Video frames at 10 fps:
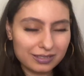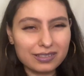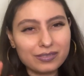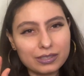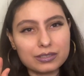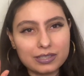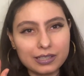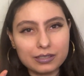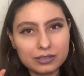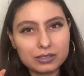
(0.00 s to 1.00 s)
even the
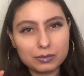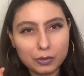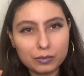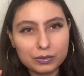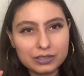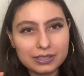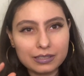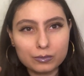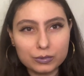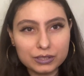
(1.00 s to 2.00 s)
tiny small ones,
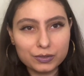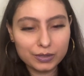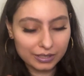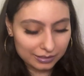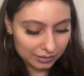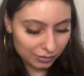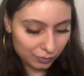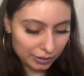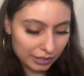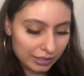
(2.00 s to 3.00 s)
like what to eat. It's
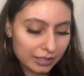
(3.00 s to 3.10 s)
annoying.